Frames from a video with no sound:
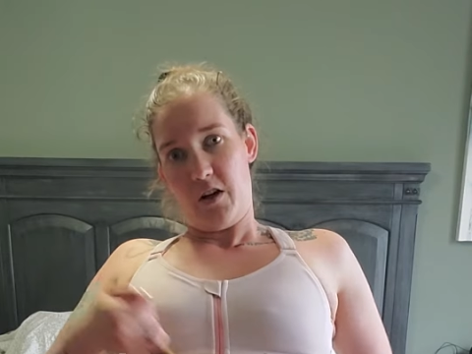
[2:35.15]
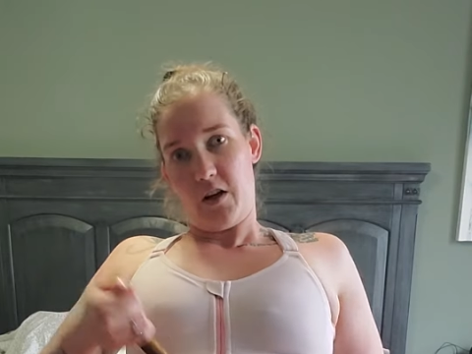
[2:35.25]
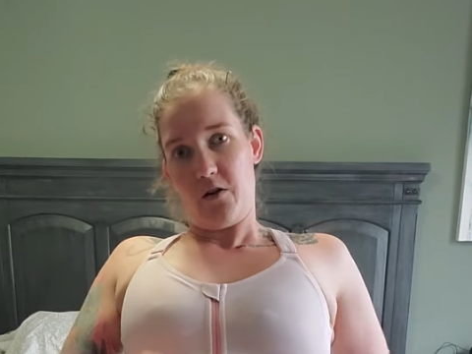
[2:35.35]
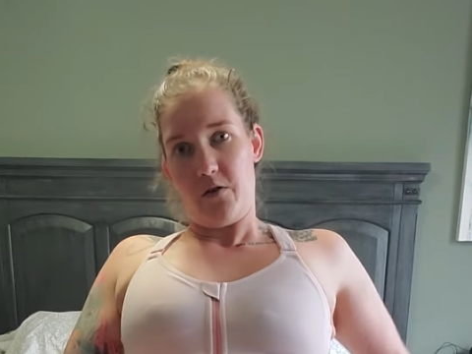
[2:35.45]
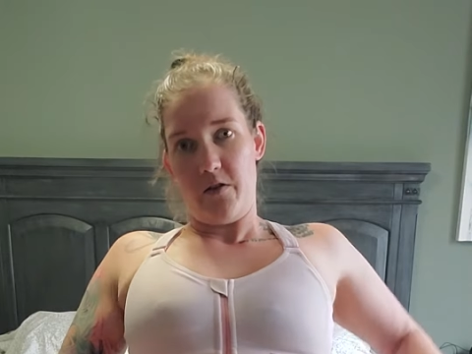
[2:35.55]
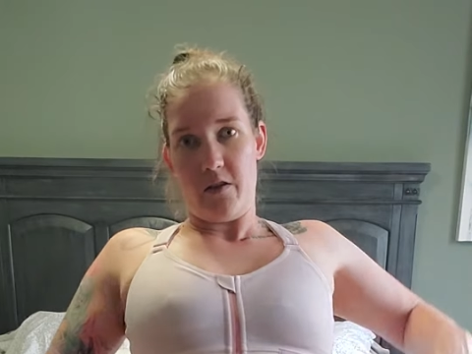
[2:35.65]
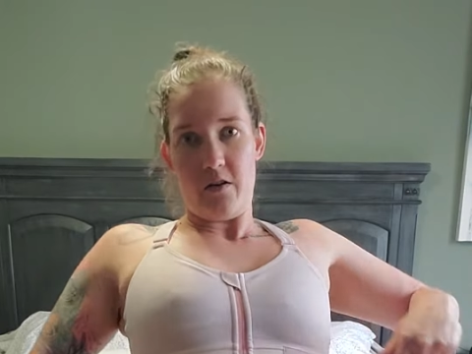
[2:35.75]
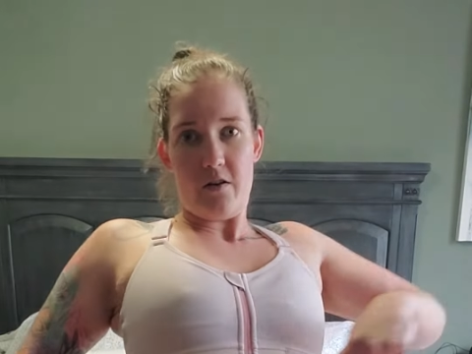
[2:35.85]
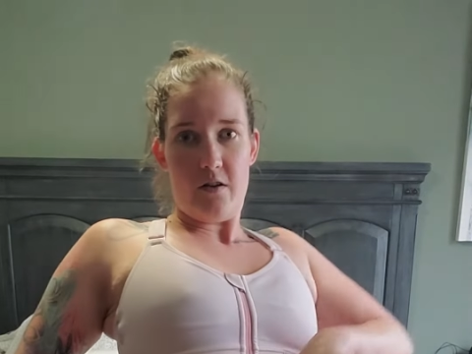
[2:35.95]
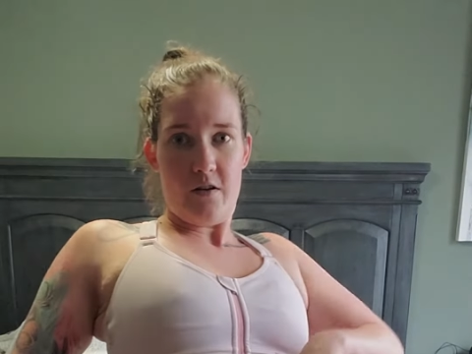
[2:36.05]
I go in the
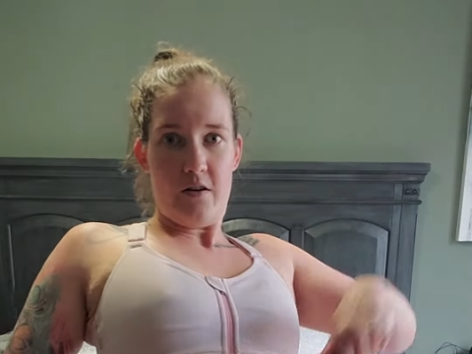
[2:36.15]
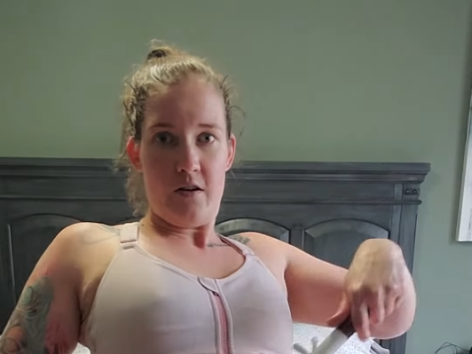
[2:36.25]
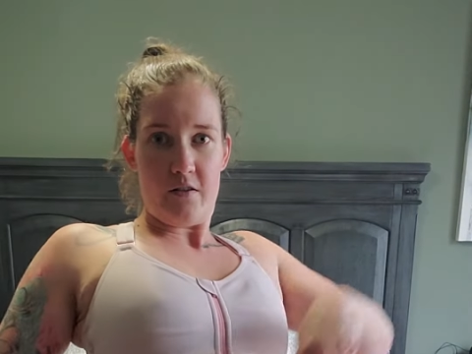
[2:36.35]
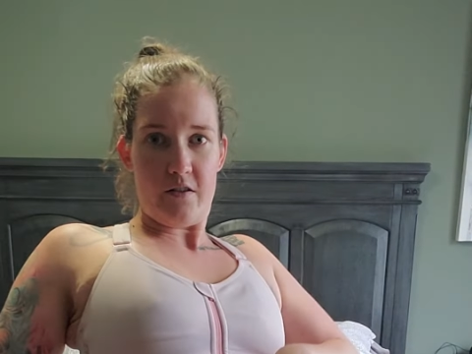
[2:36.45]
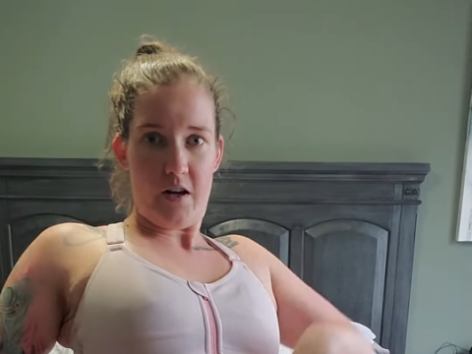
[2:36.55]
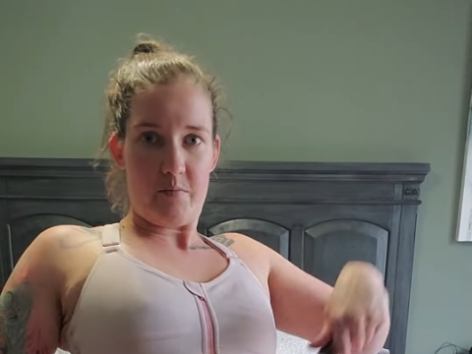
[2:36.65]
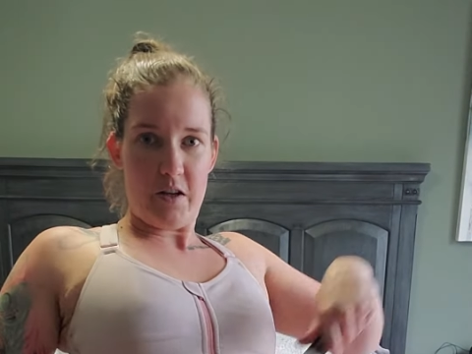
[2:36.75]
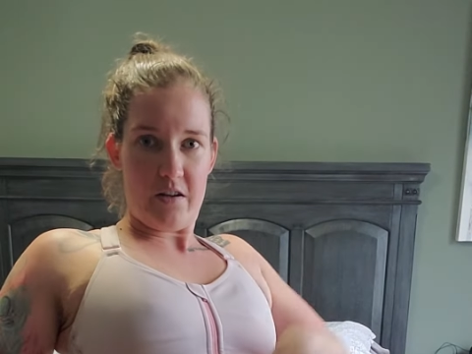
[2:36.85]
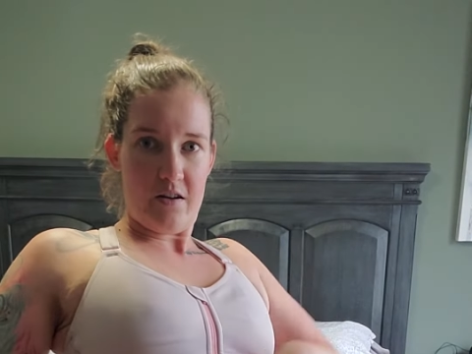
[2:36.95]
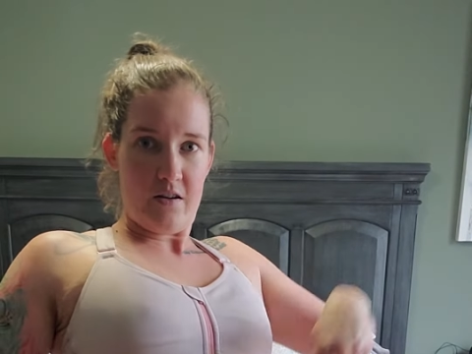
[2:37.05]
diamond,